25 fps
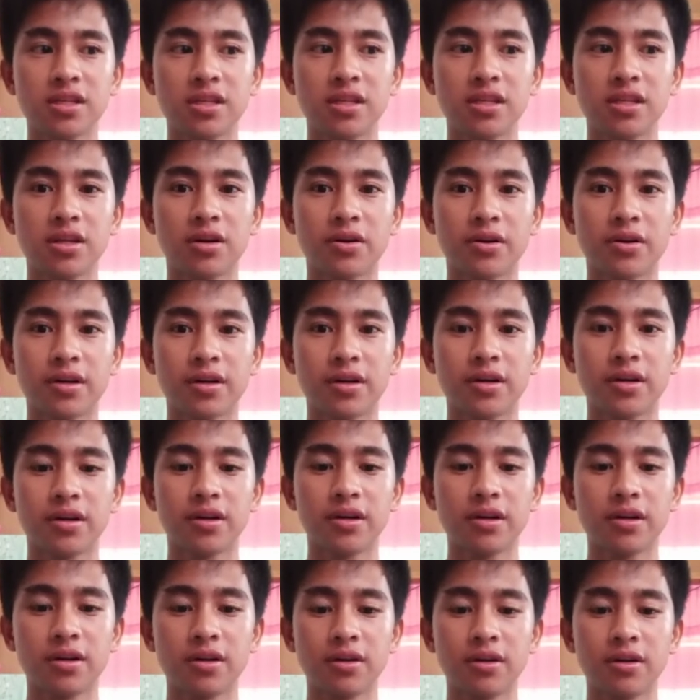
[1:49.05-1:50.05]
in our
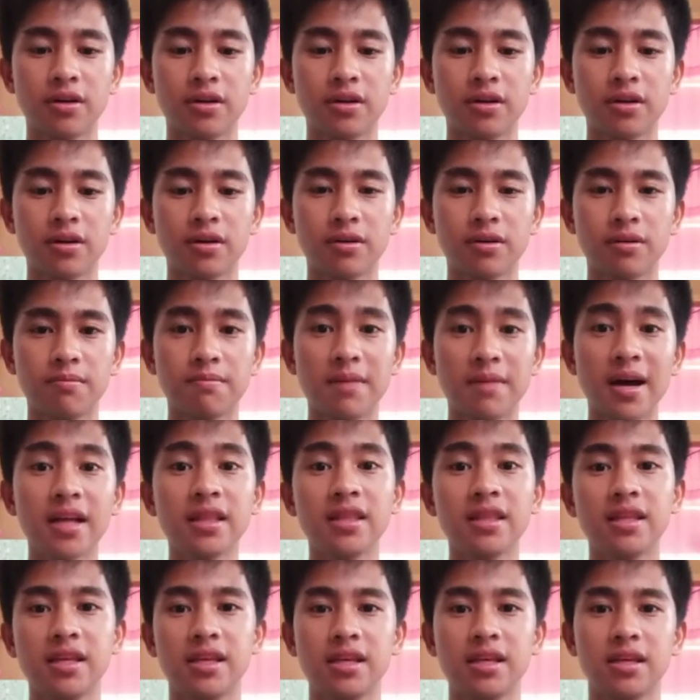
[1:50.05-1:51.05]

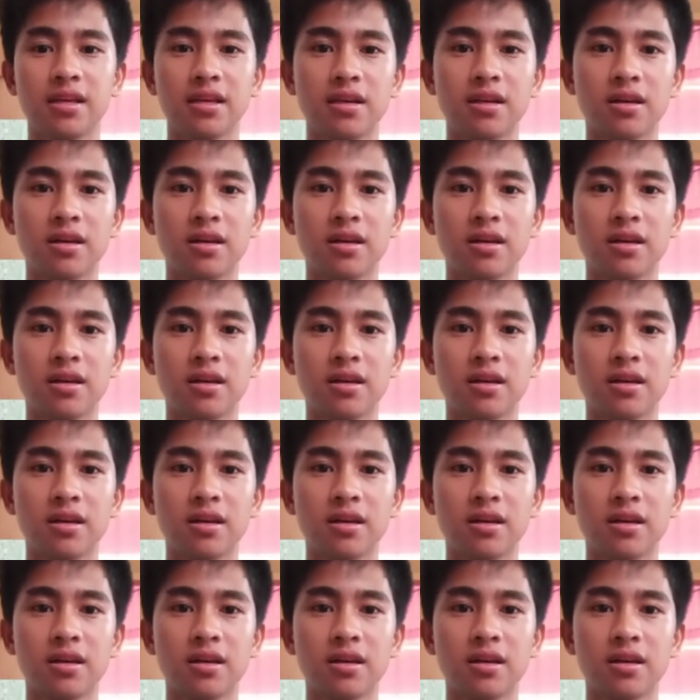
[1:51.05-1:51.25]
body.